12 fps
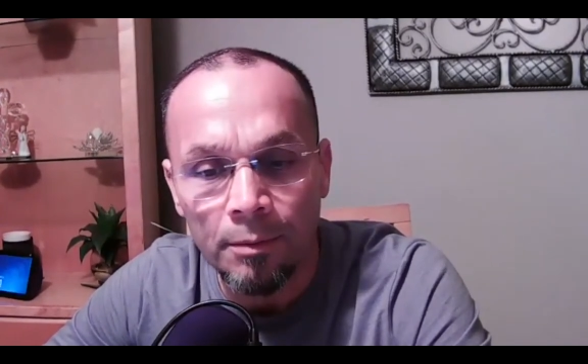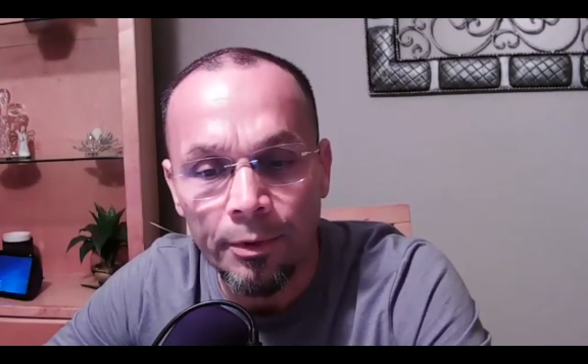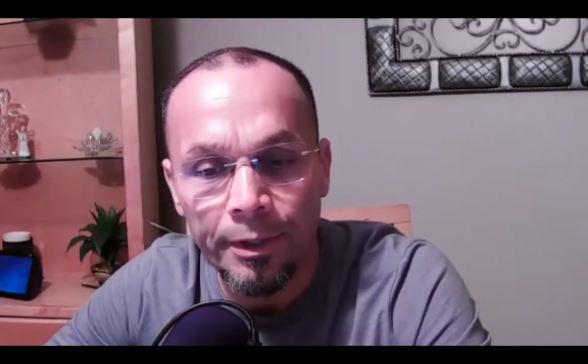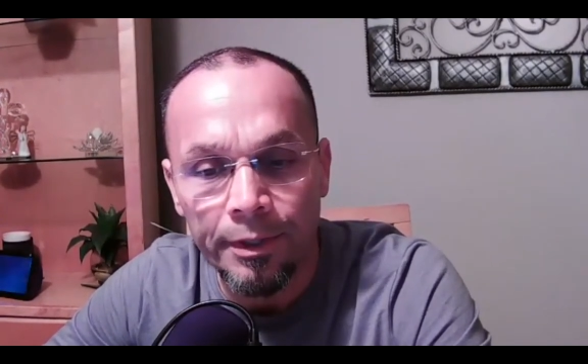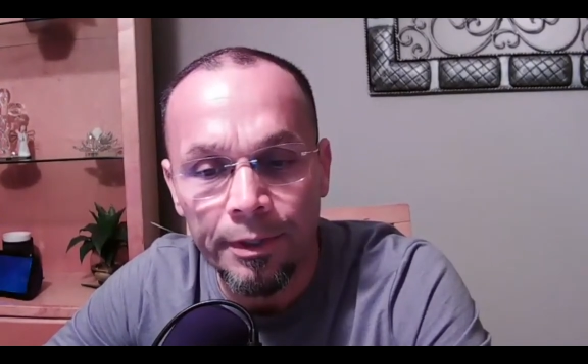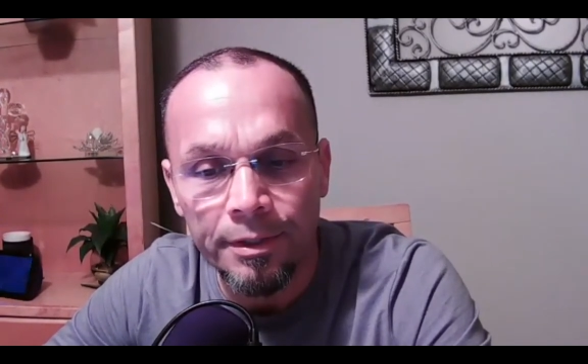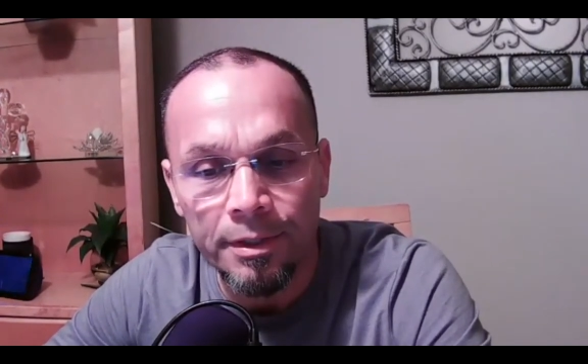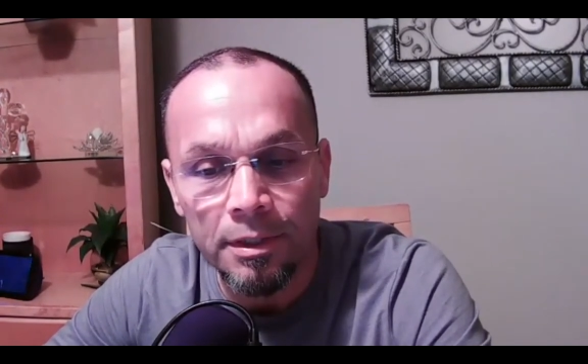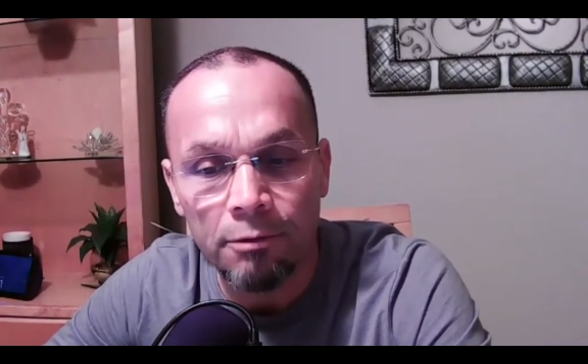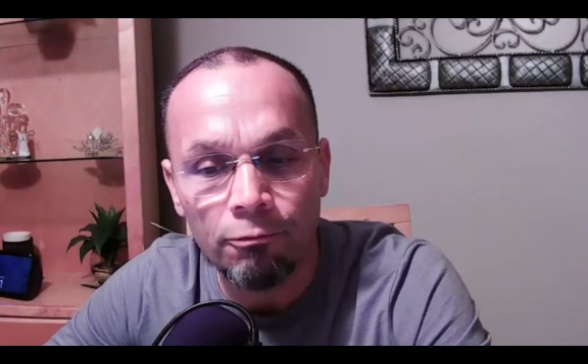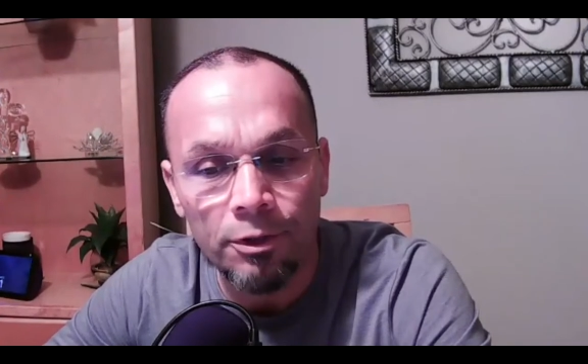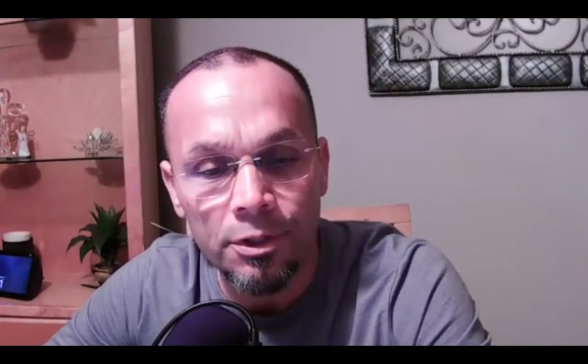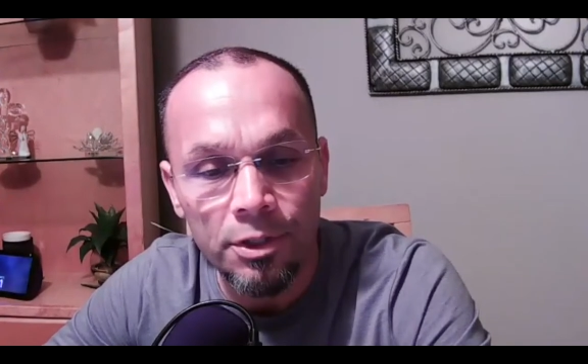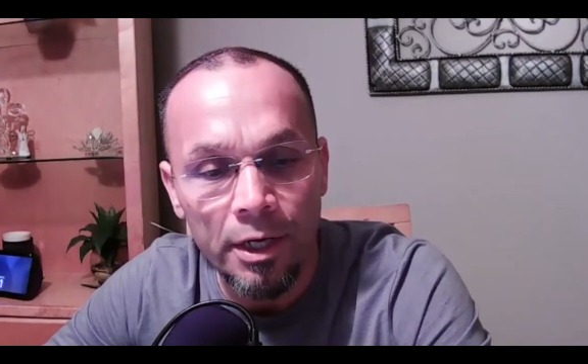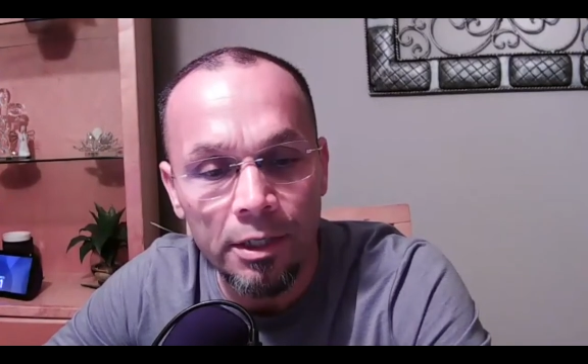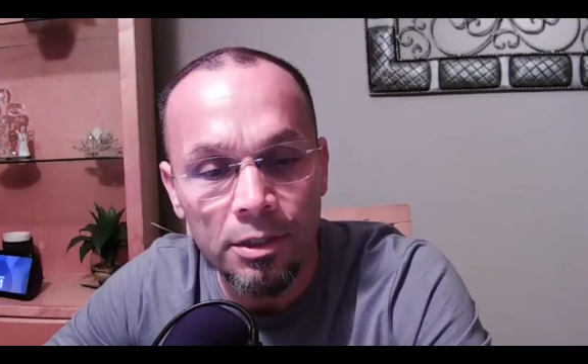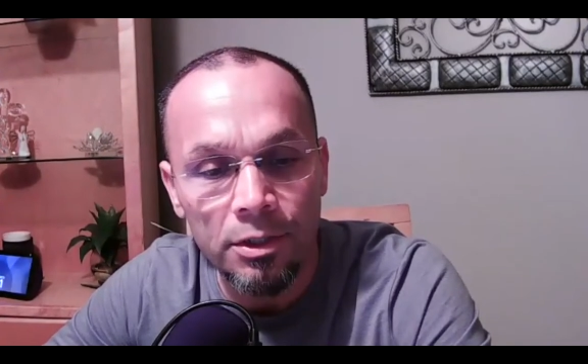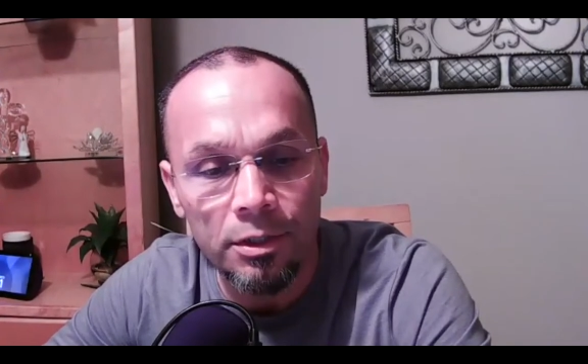but it is the
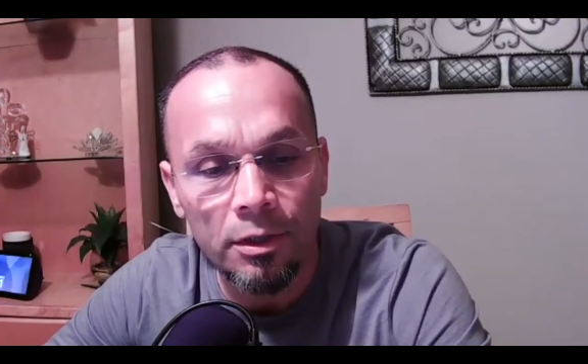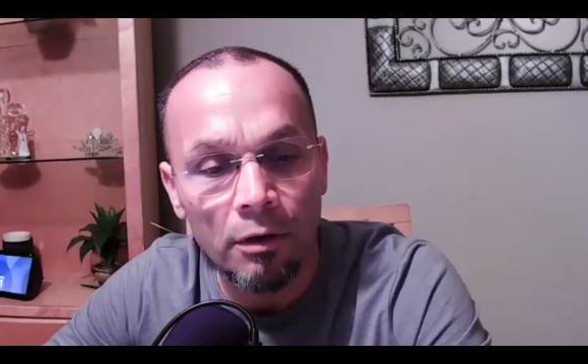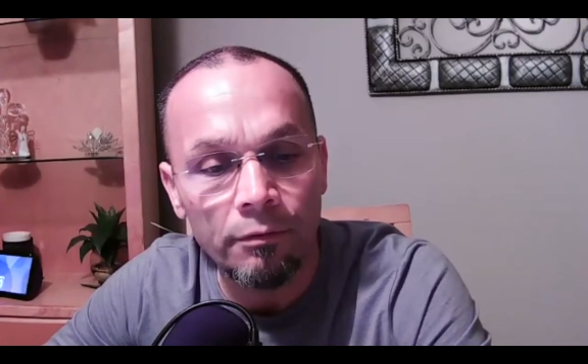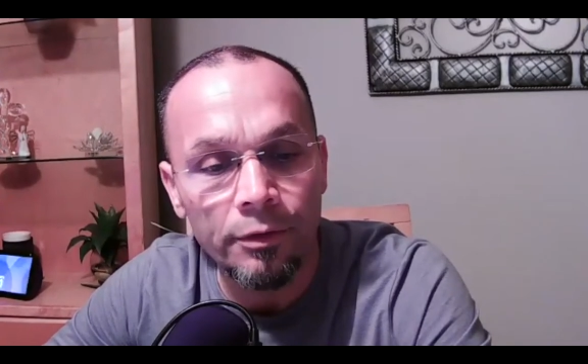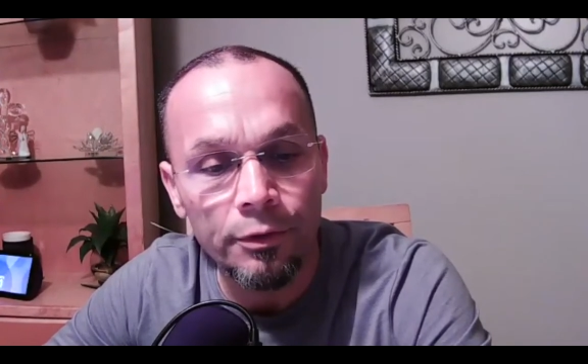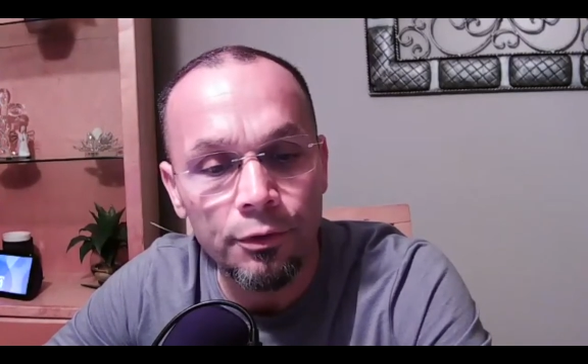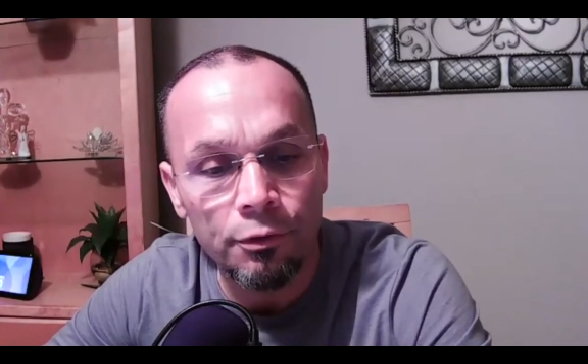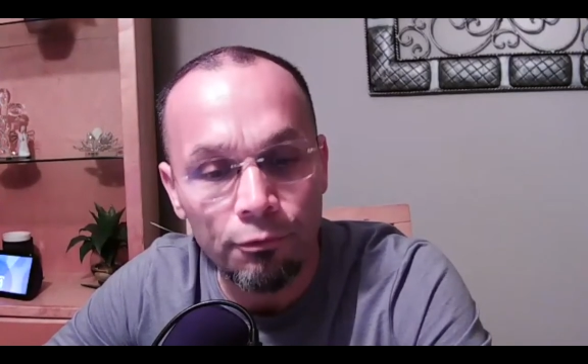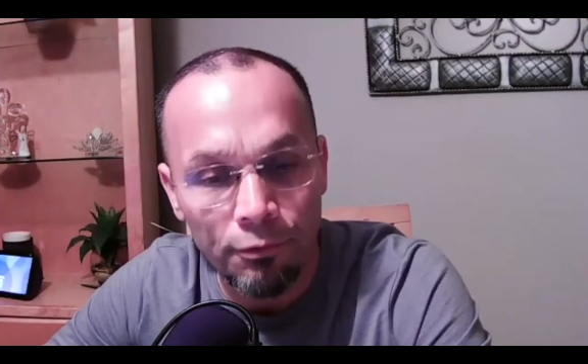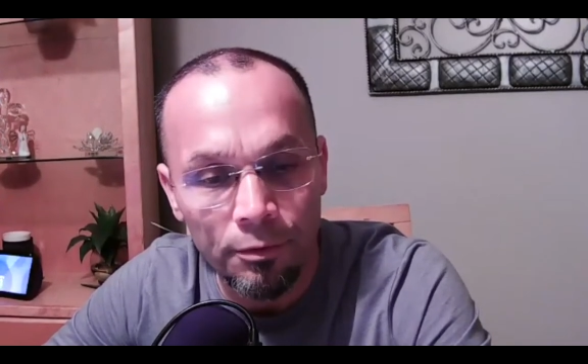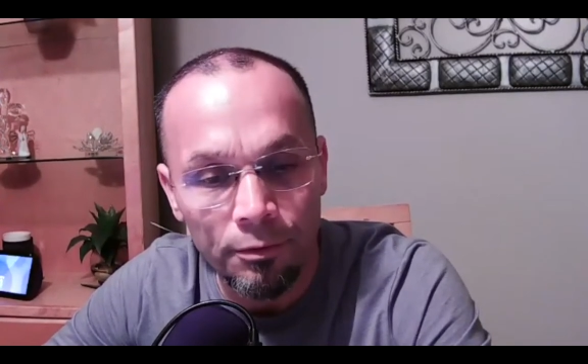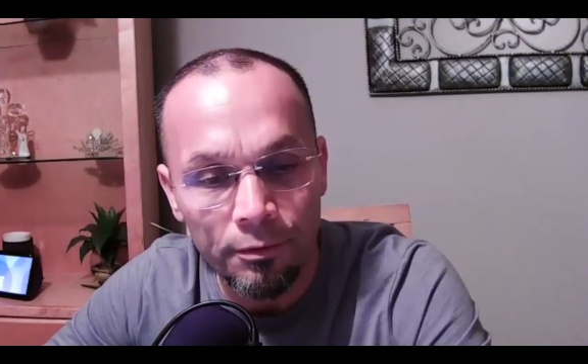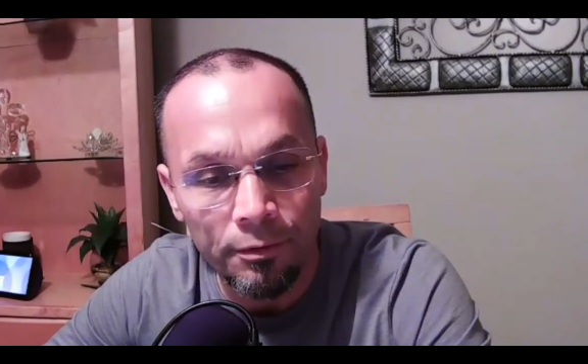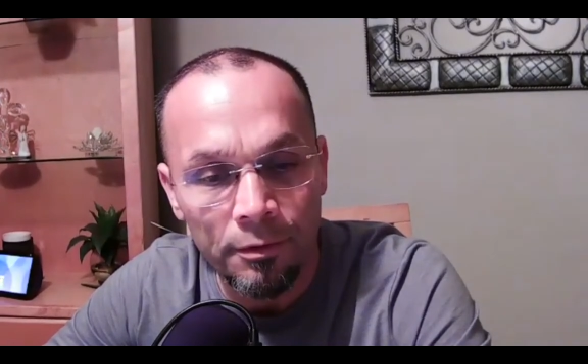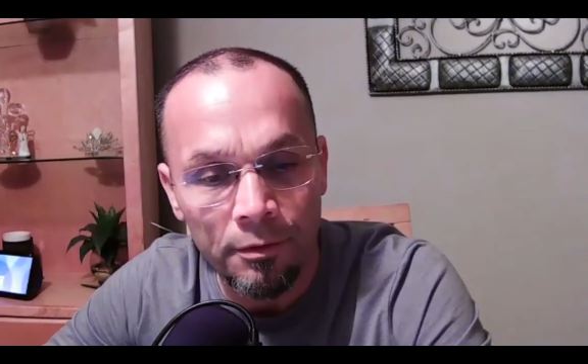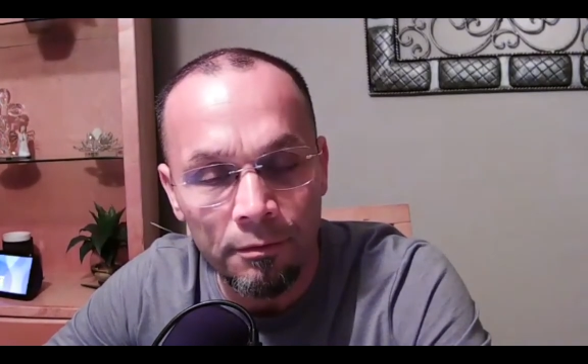rejection of the truth